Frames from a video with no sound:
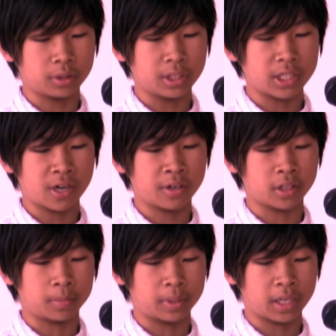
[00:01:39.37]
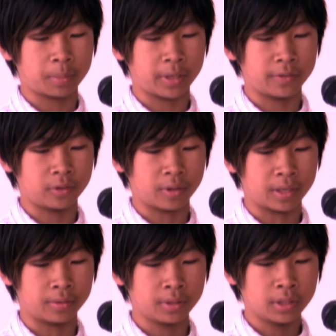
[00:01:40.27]
looking down at the black paved
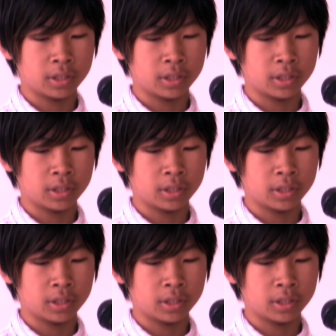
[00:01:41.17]
ground.